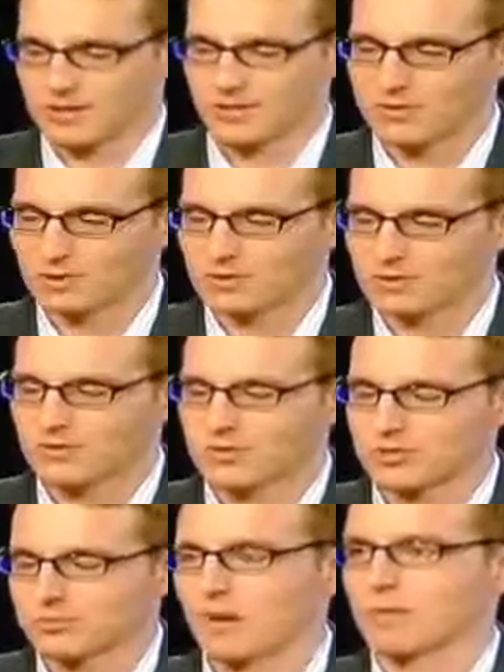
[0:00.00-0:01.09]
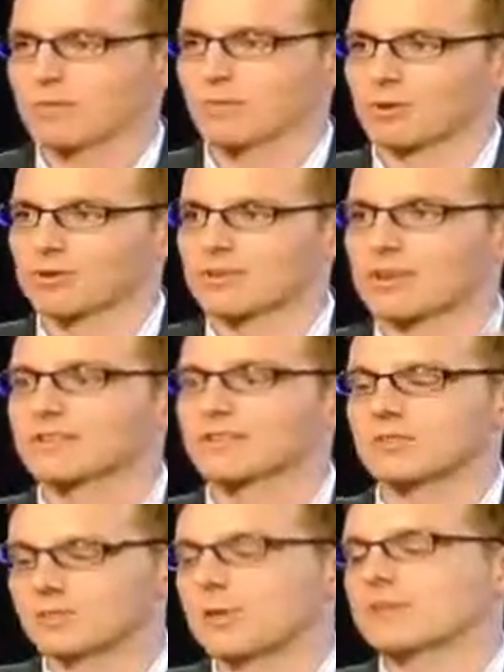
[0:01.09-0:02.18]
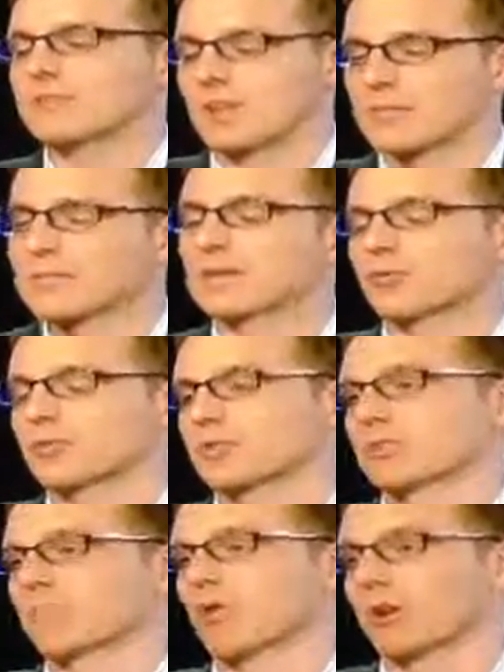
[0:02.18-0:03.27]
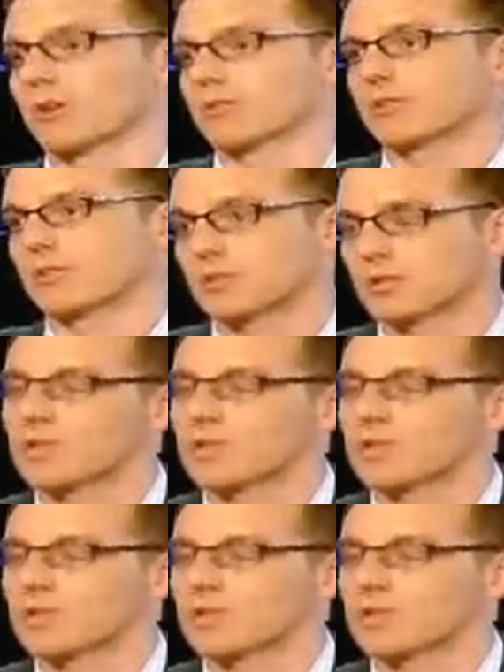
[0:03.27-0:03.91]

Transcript: the Health and Human Services Department, which then spends it administering this broader system.